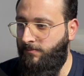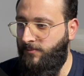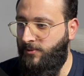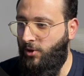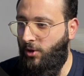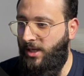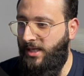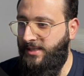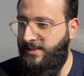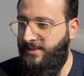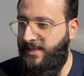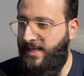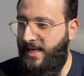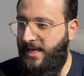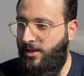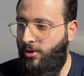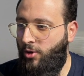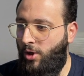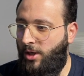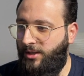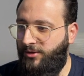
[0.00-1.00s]
So let's say
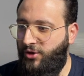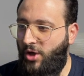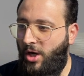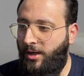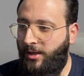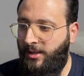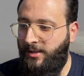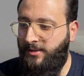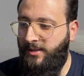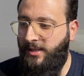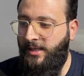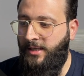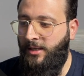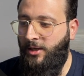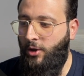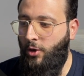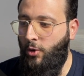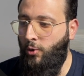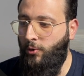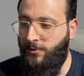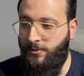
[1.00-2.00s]
you are targeting
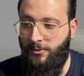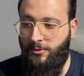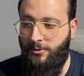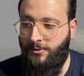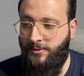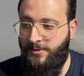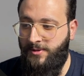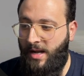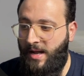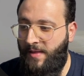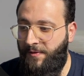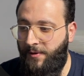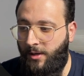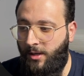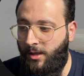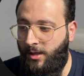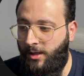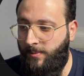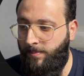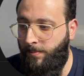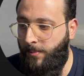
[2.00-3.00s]
users that
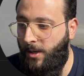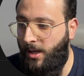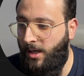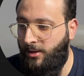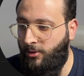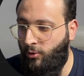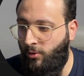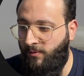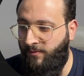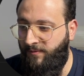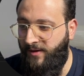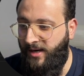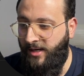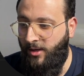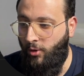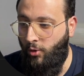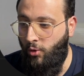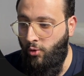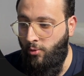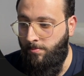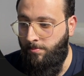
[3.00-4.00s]
are part of a
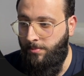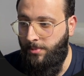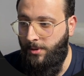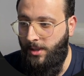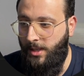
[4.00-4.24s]
group